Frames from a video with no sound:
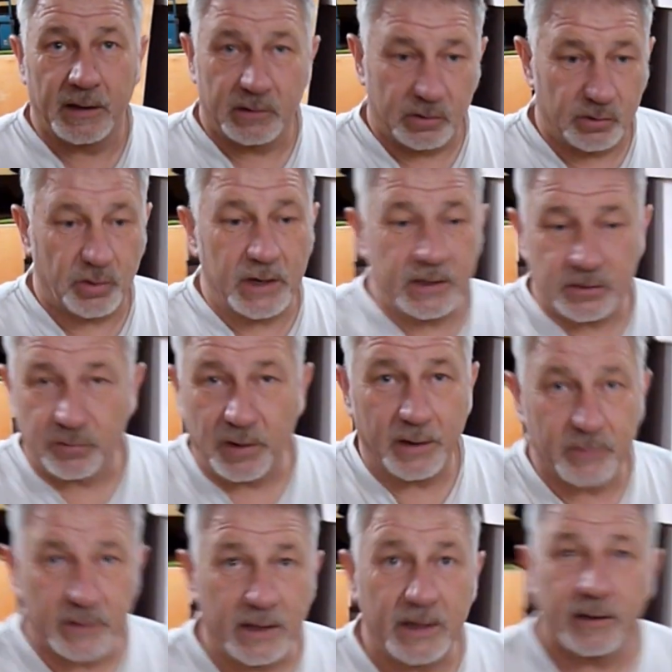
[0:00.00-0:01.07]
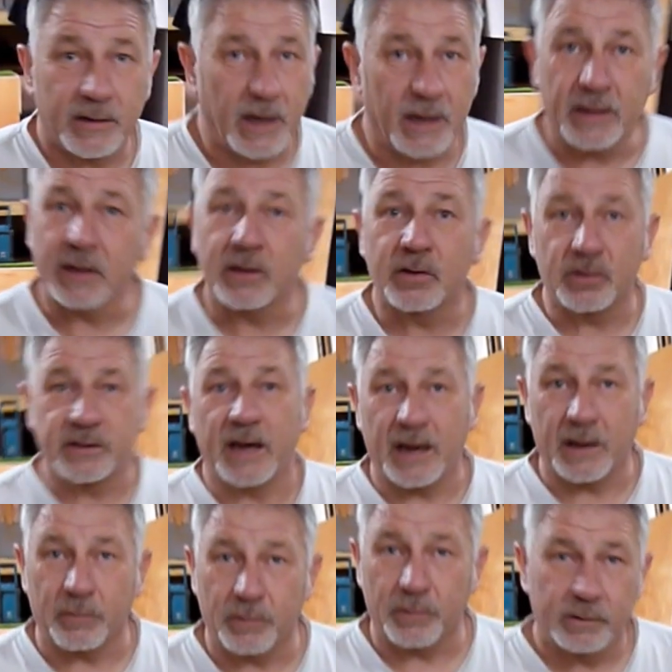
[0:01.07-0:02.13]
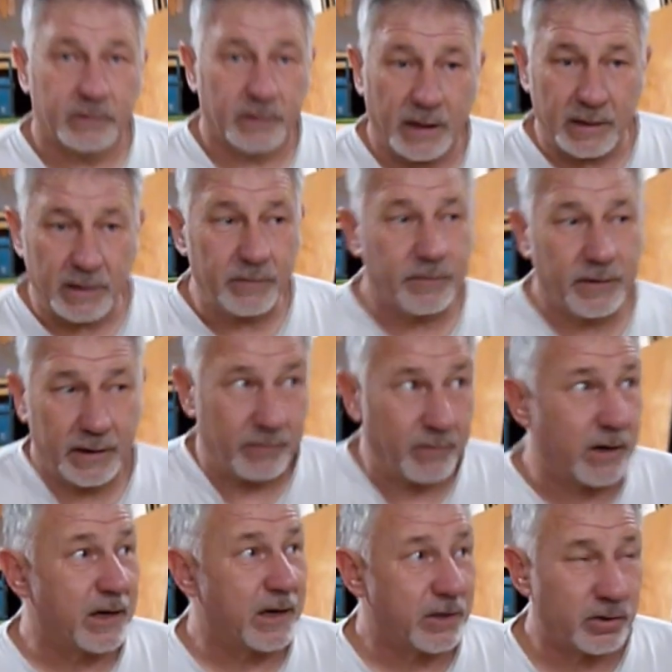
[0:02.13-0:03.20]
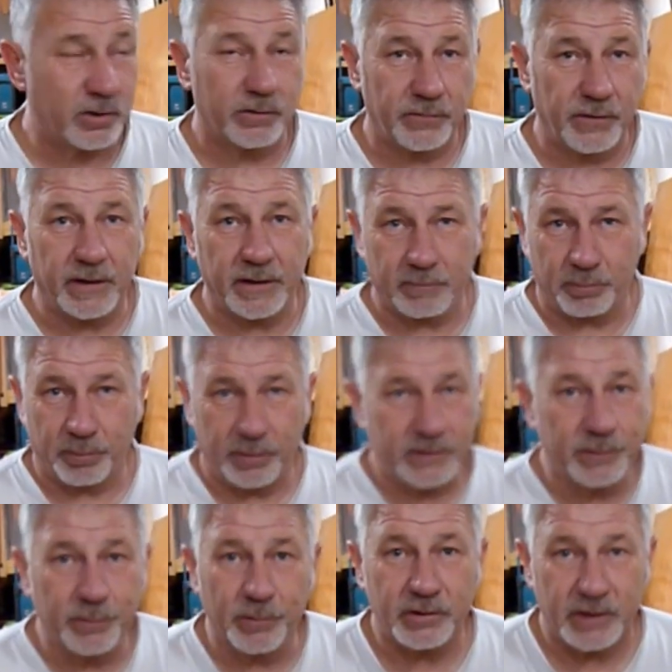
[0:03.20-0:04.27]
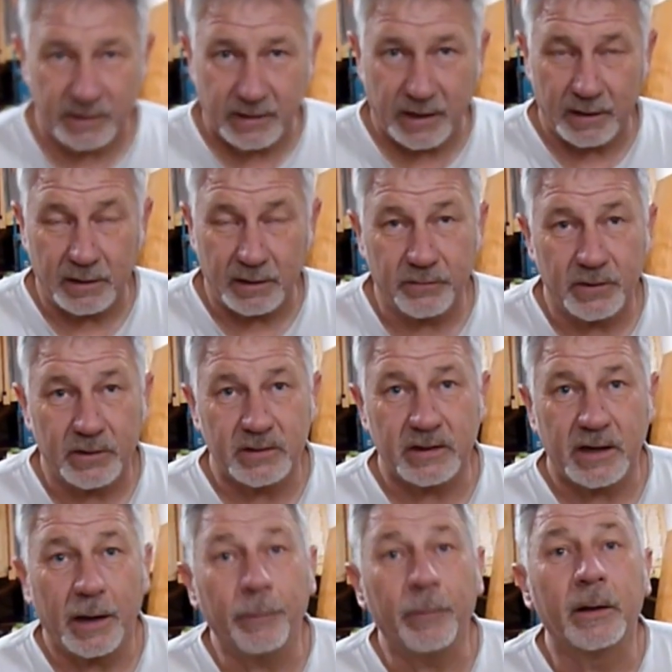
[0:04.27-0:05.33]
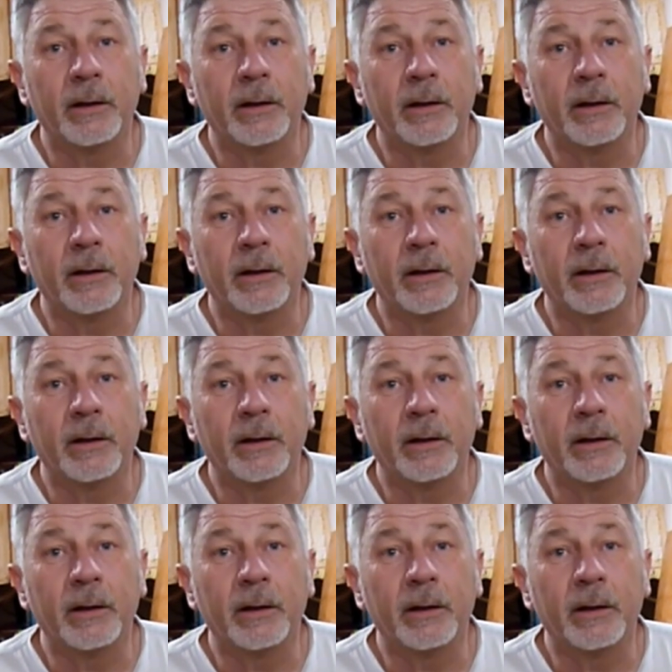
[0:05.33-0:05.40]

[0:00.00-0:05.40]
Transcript: trace around it and then cut it out. And in theory it should fit pretty much exactly first time.